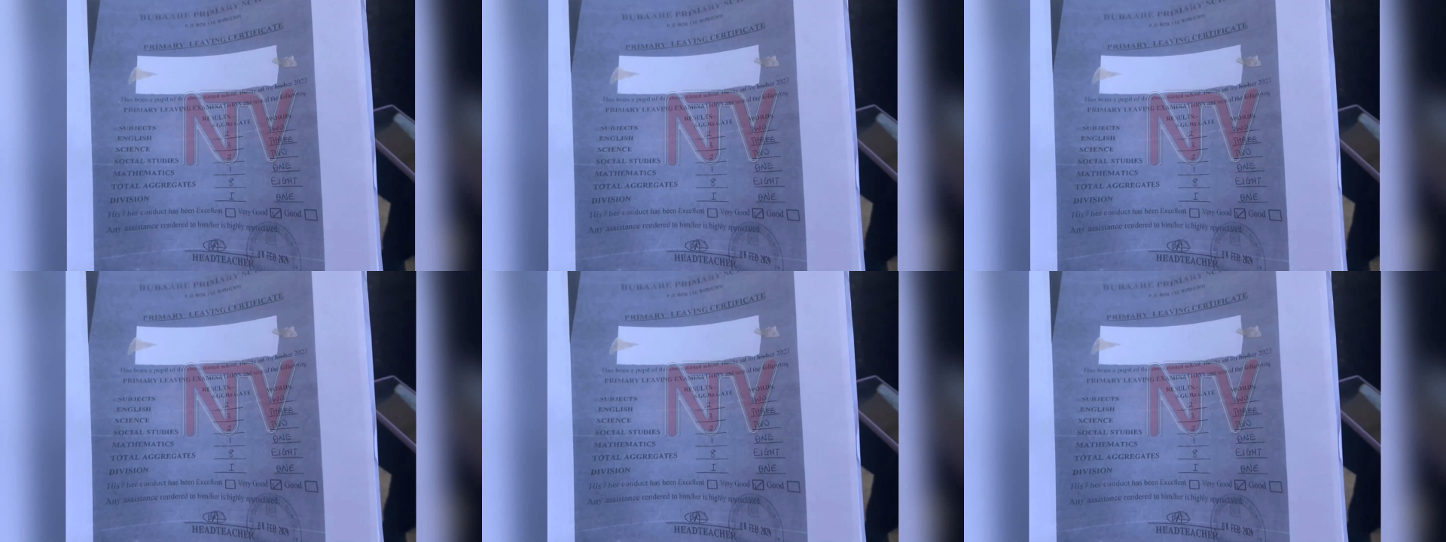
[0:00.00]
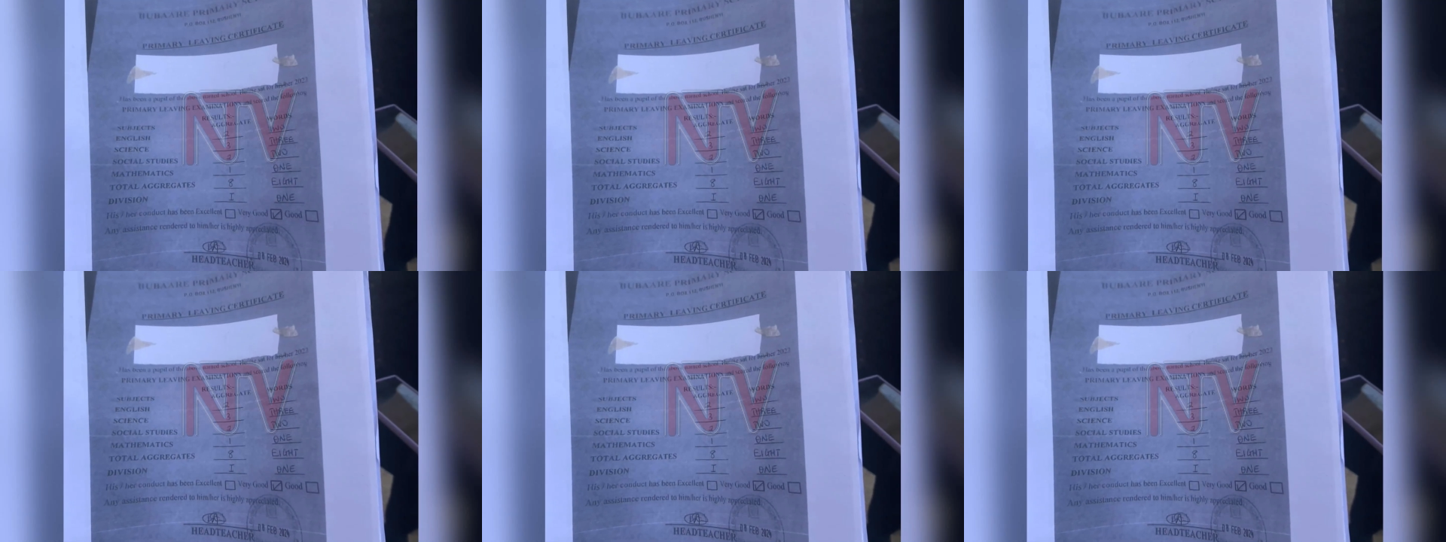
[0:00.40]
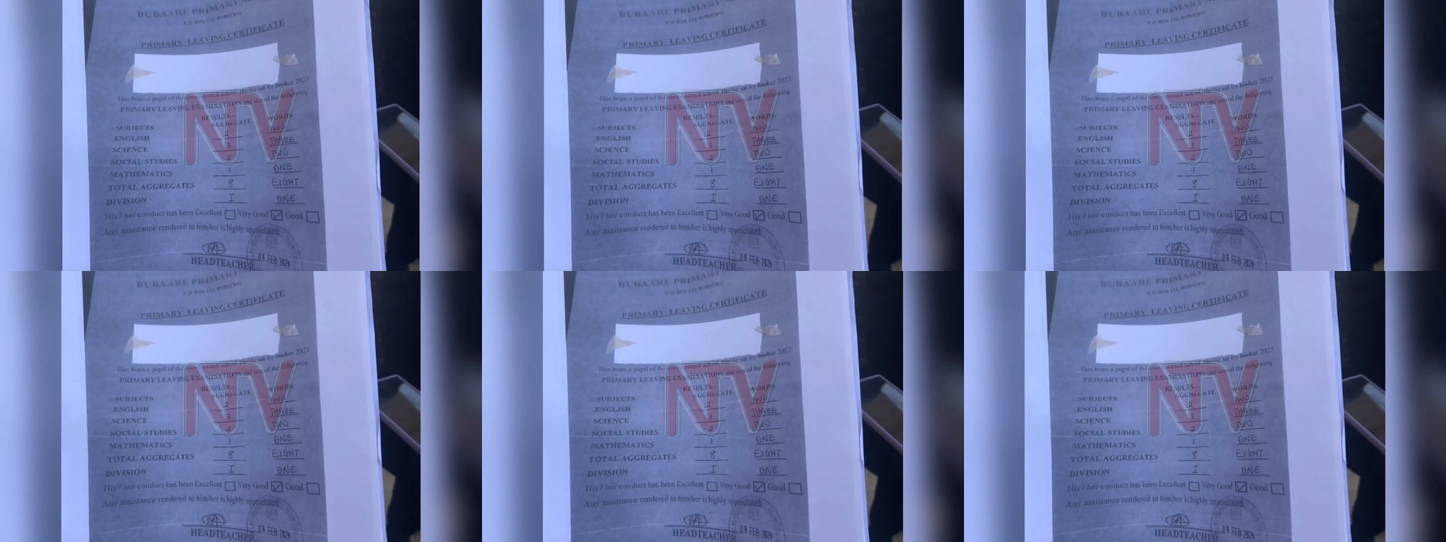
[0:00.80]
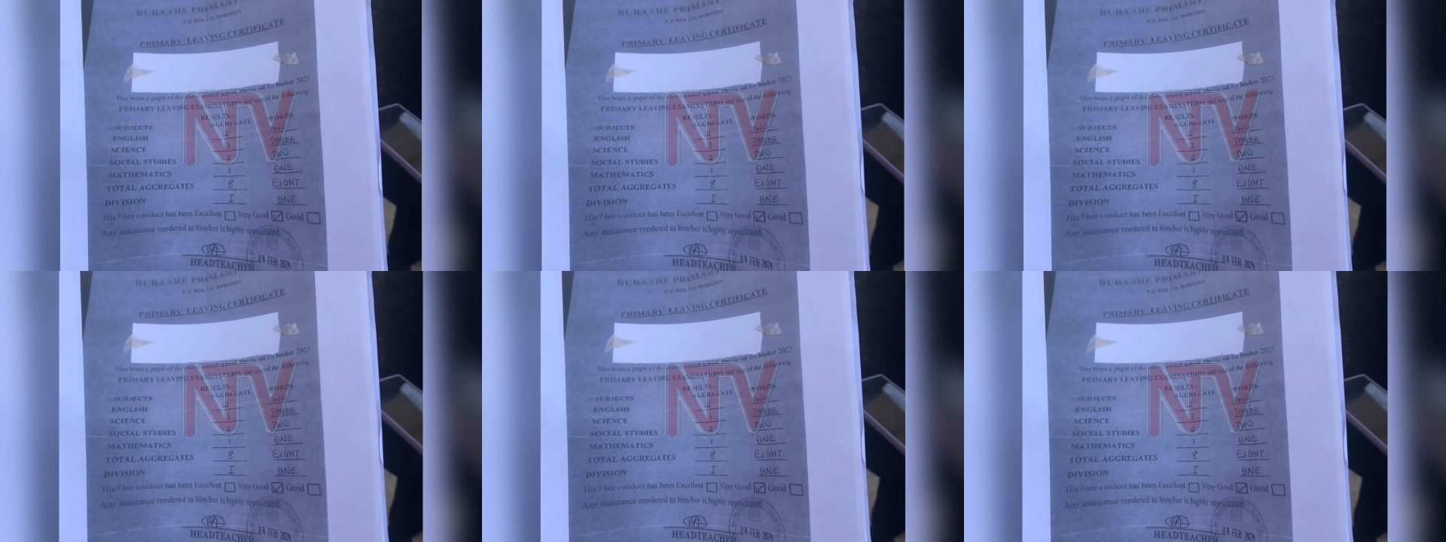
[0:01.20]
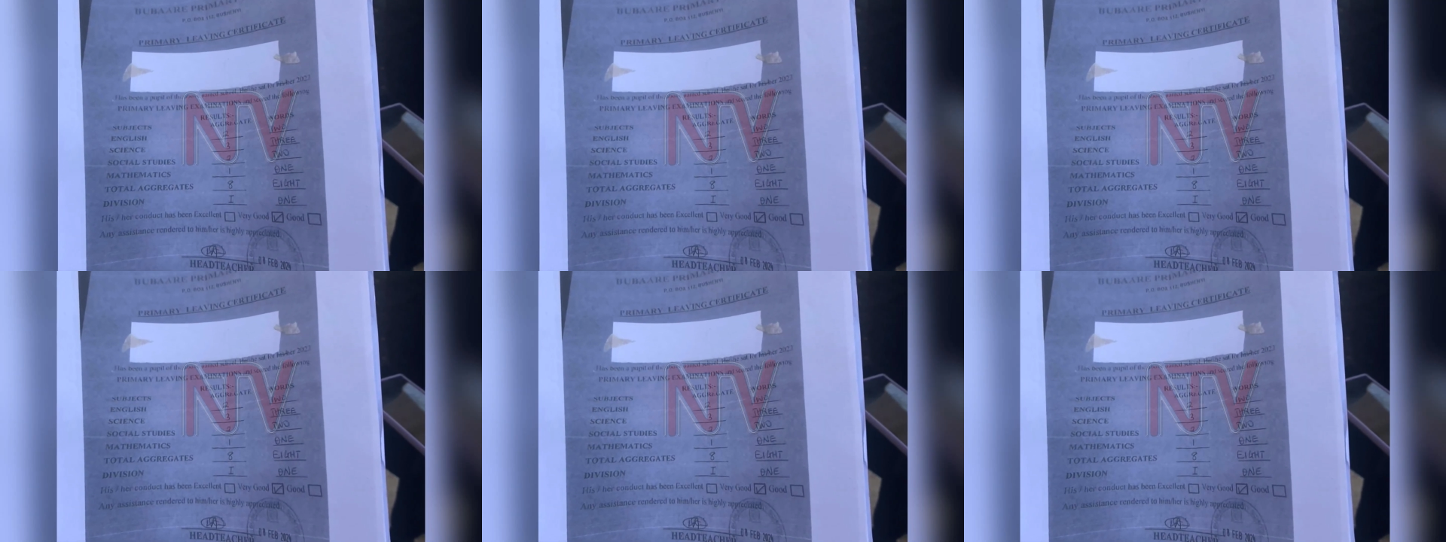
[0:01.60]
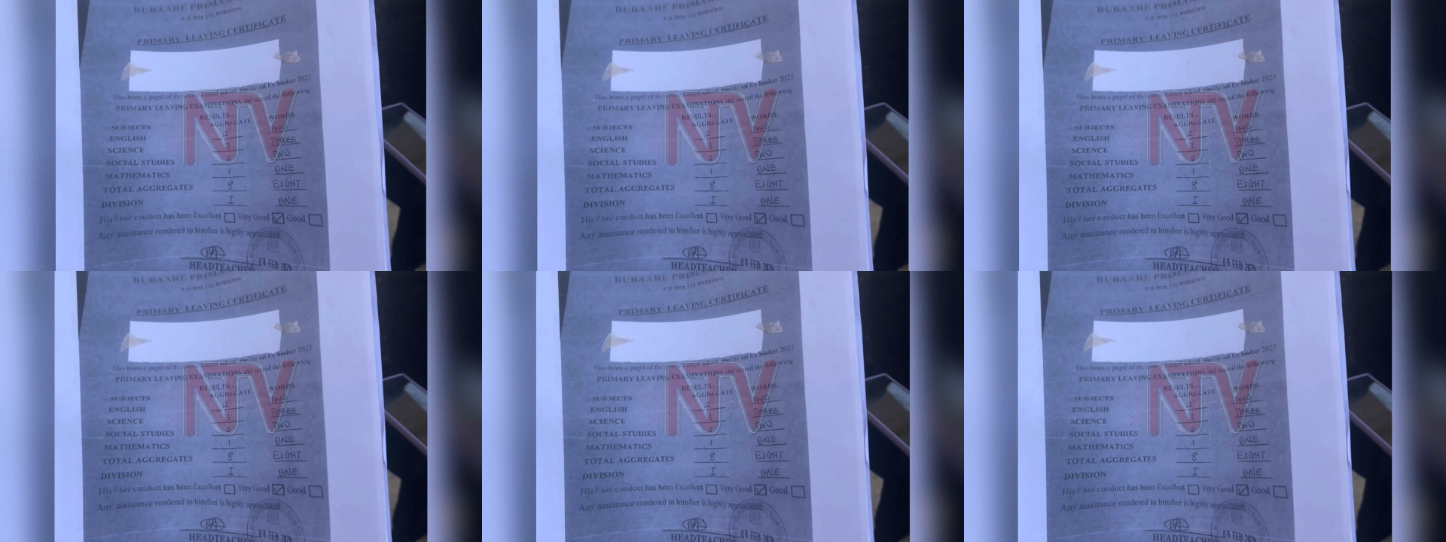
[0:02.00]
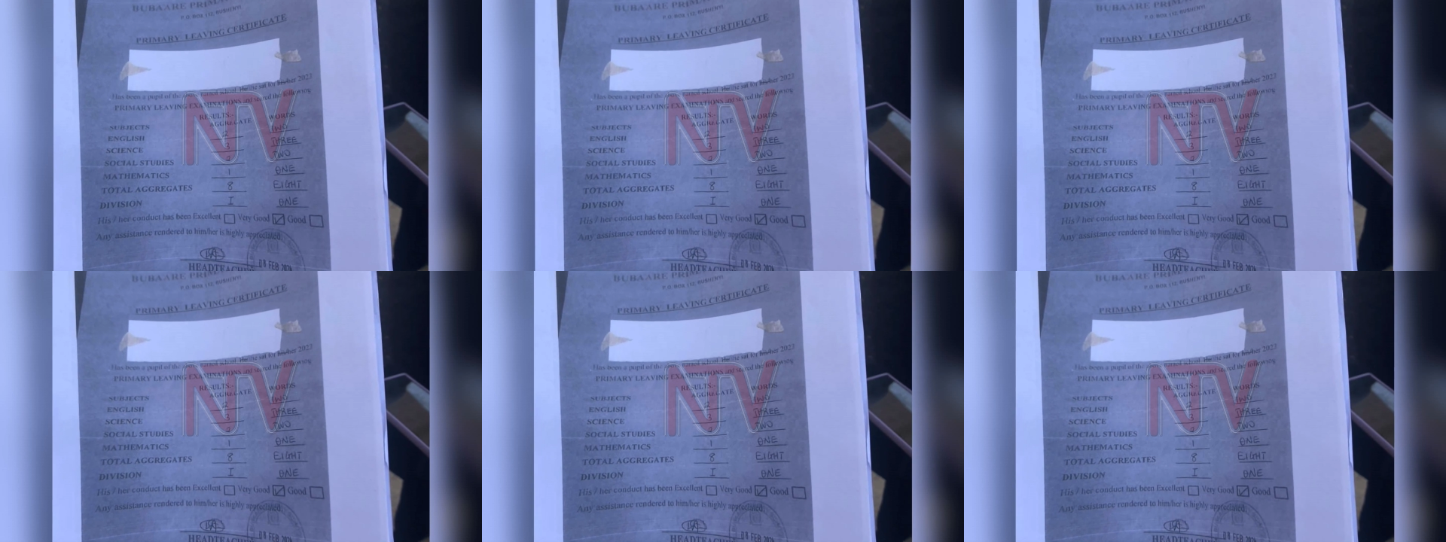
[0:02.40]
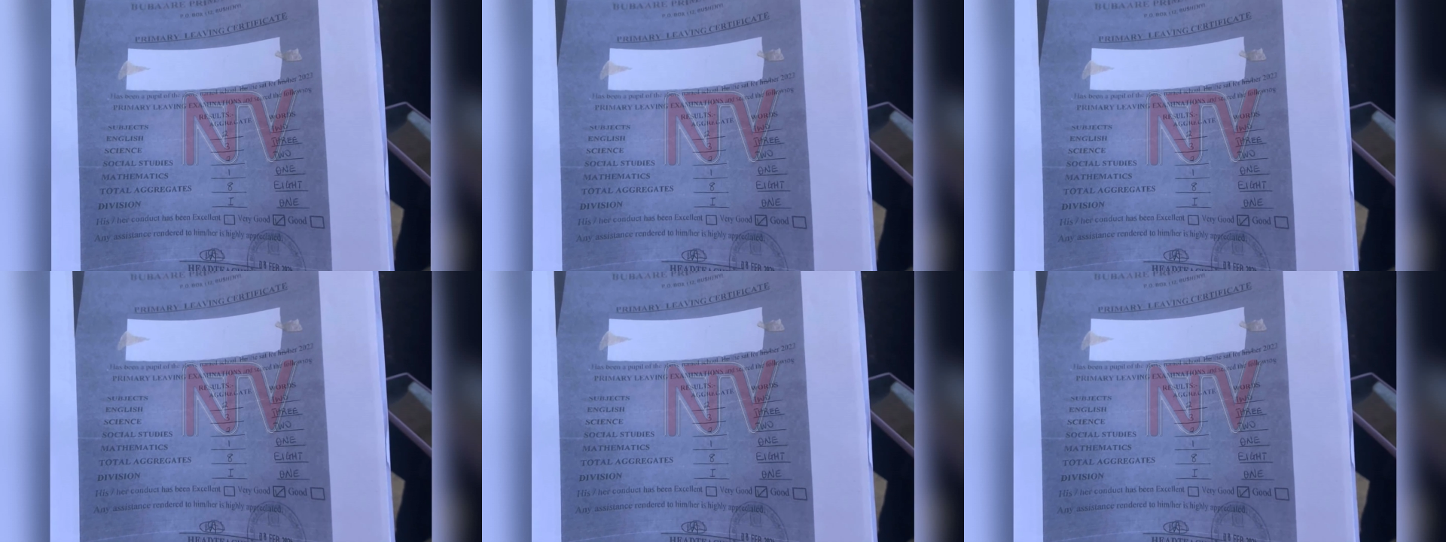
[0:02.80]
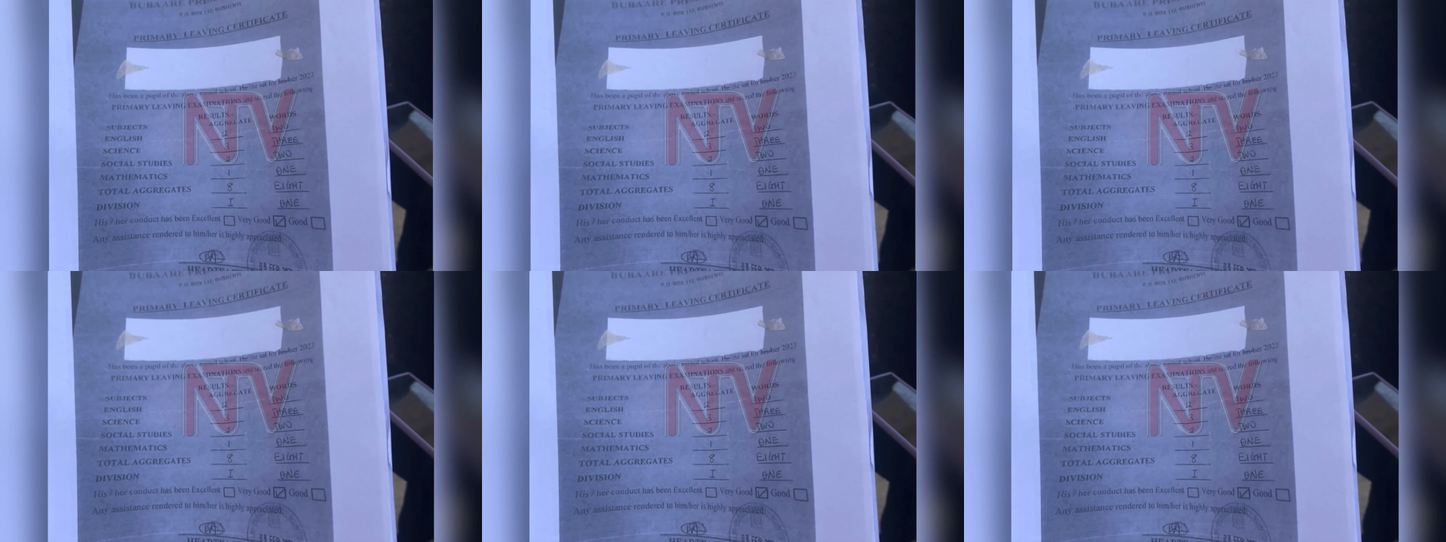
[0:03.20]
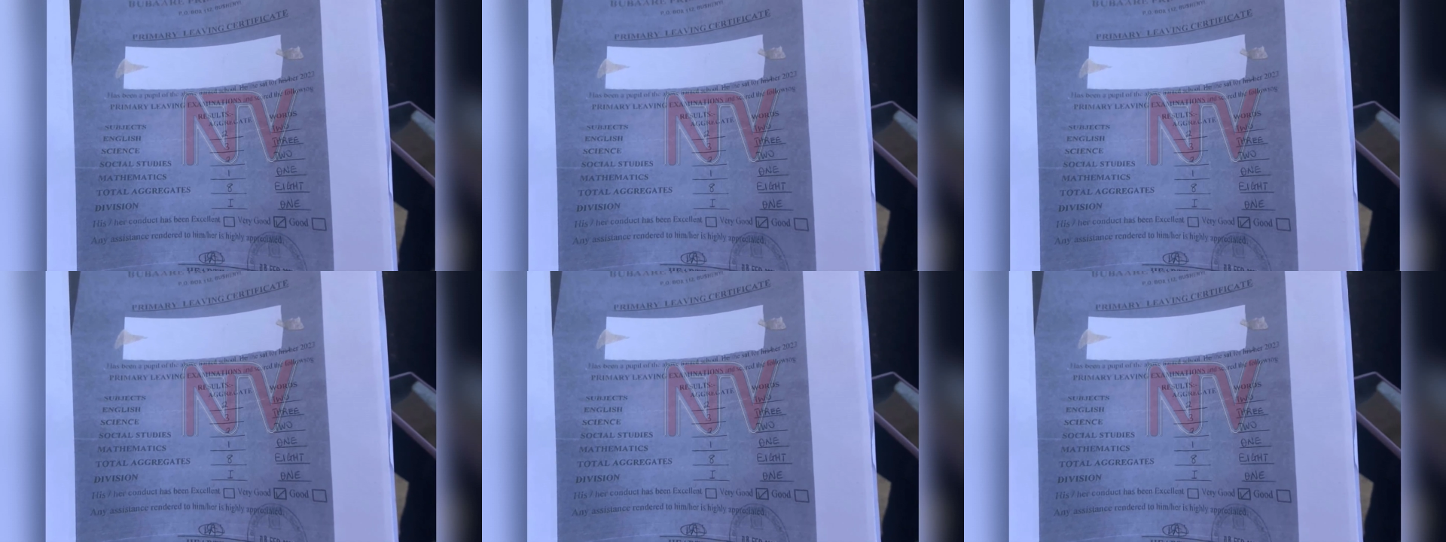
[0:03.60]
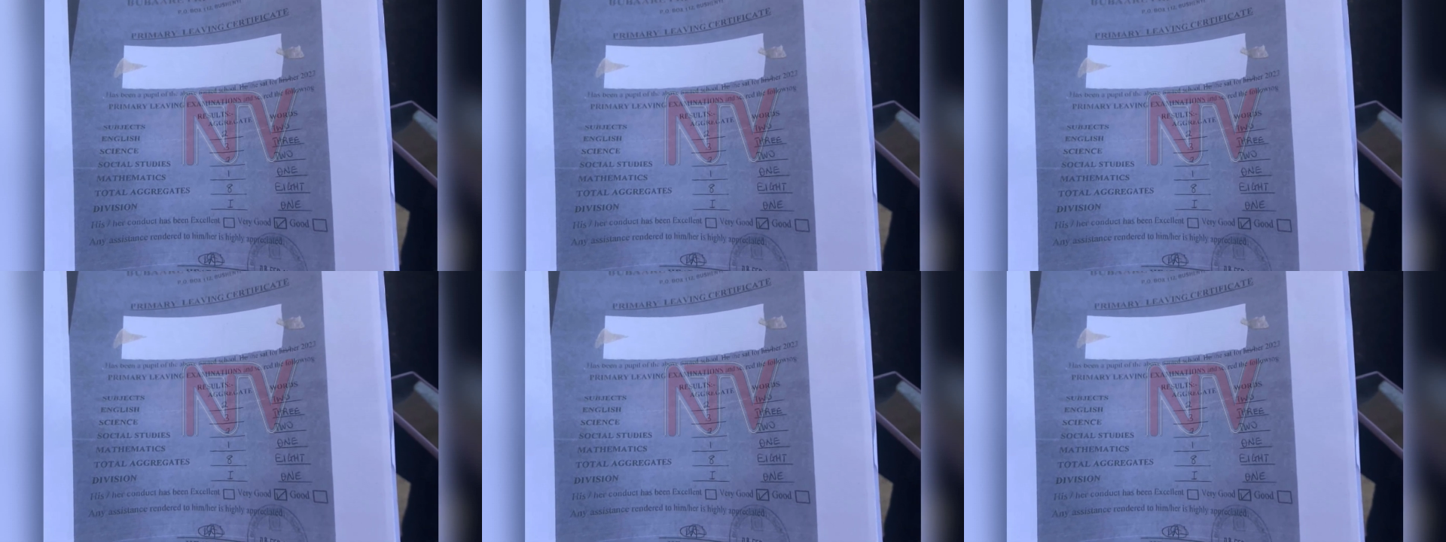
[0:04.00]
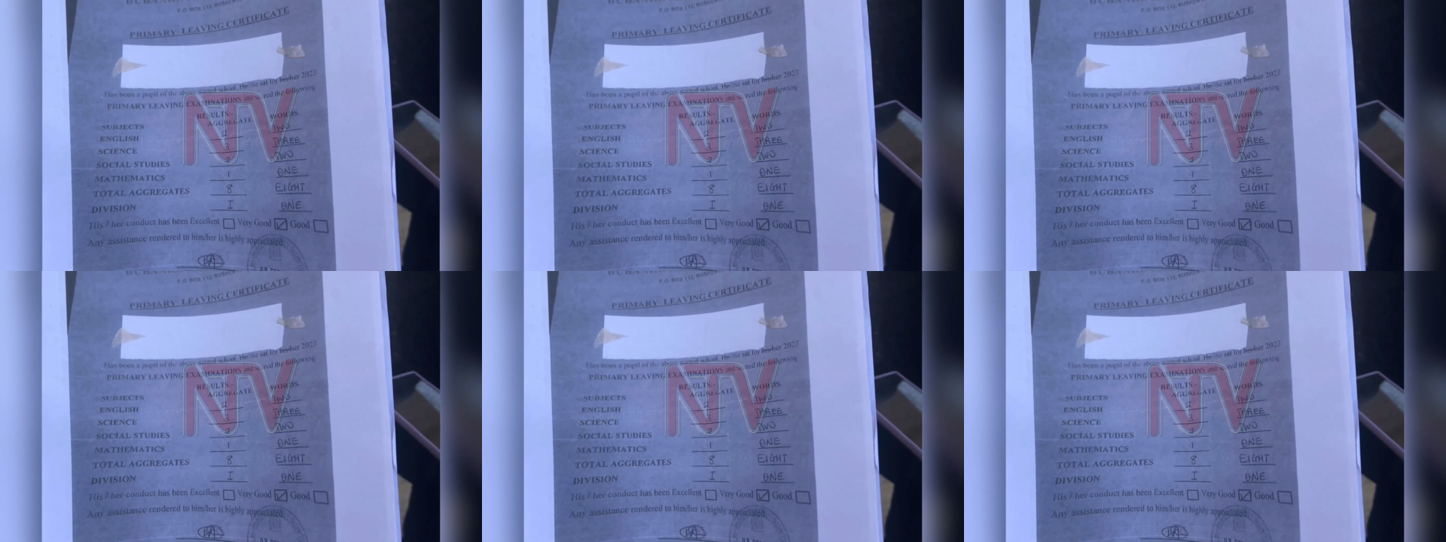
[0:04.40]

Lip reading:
No face is visible, so there are no lips to read.